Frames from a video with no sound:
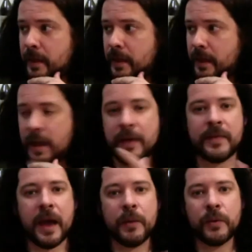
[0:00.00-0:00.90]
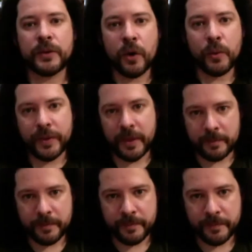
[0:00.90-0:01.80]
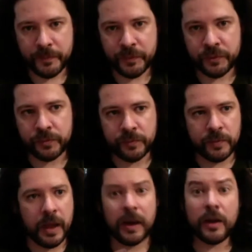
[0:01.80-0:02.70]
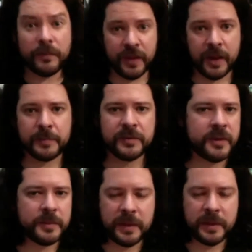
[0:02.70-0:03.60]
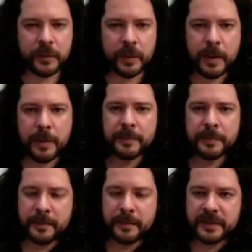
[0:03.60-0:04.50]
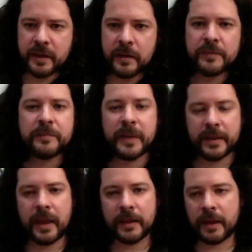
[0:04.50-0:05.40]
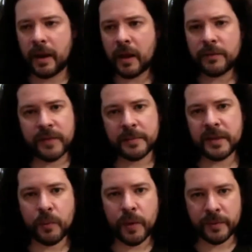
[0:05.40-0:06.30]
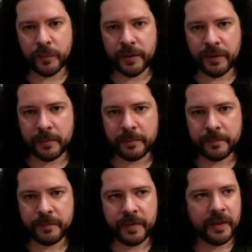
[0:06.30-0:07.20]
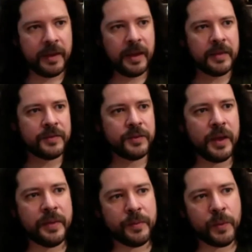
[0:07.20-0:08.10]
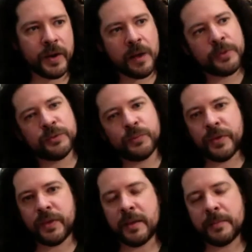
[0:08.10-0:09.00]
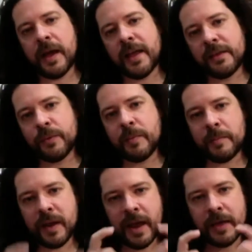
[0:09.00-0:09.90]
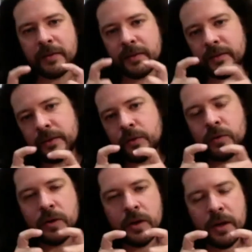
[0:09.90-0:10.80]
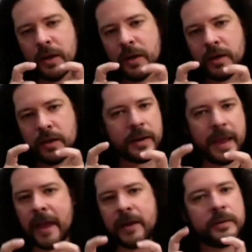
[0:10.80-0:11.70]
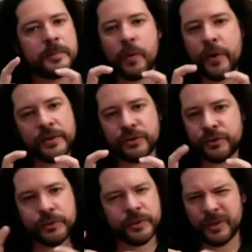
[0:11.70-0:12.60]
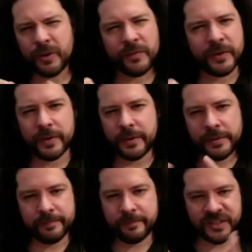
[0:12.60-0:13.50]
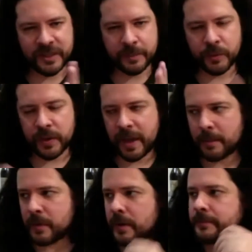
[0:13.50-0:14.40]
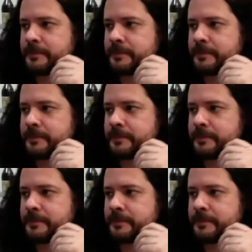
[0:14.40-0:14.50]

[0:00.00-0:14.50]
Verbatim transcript: And I would go with him a lot of times. Sometimes he went by, me, by himself, but a, a lot of times I went with him. And, and when I was with him, I remember I had this little Canon point and shoot, you know, very simple camera.